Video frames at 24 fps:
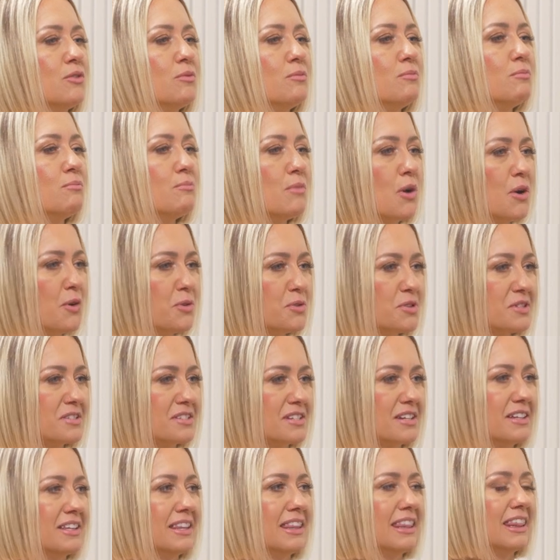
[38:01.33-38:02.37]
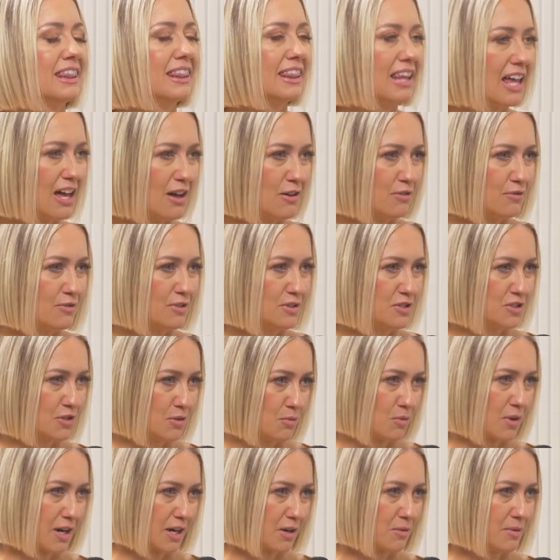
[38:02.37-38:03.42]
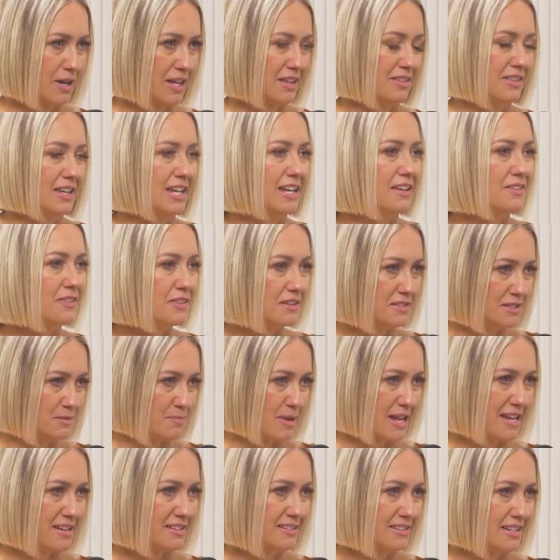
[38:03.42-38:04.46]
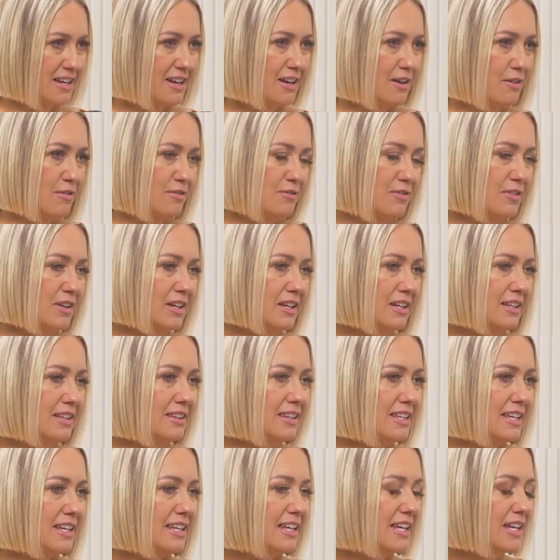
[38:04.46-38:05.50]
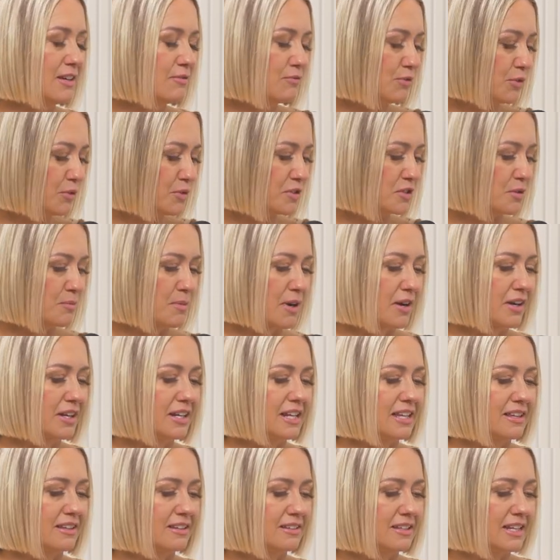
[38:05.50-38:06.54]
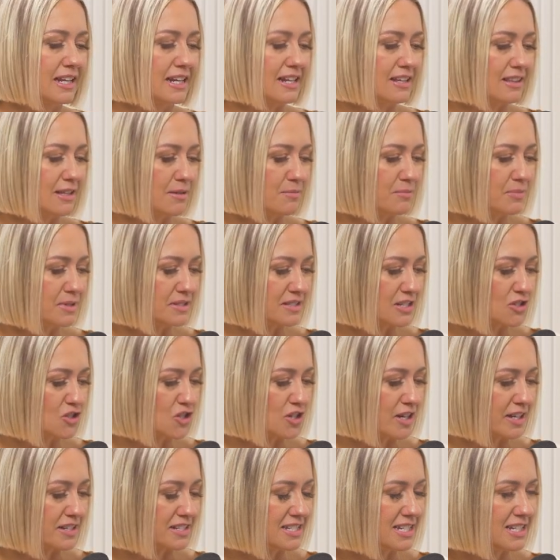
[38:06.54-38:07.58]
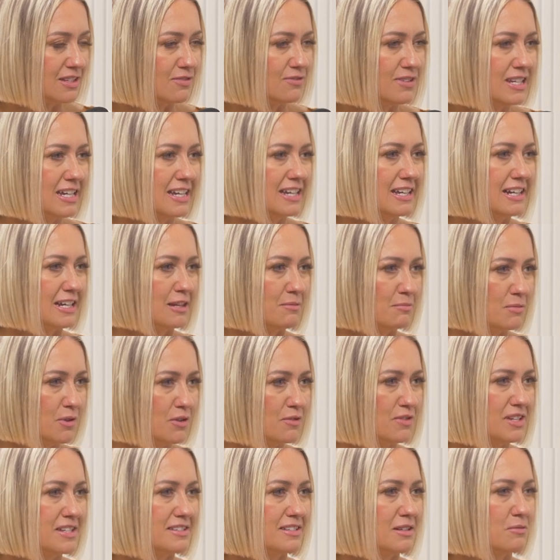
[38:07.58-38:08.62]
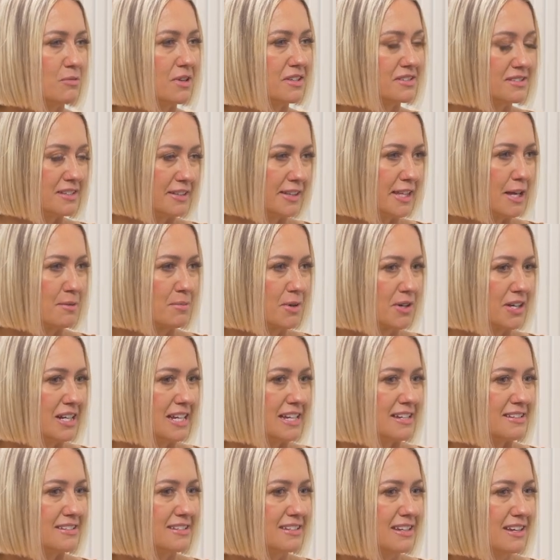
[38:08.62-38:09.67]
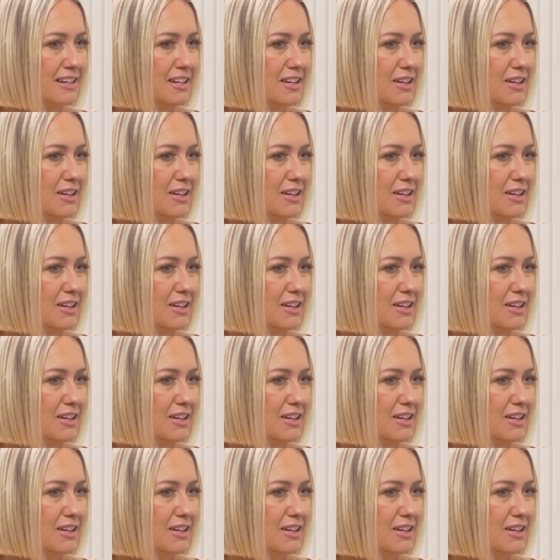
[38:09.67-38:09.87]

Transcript: you most love to work with in the space of the influencer marketing, getting them positioned on TV and in movies and with celebrities.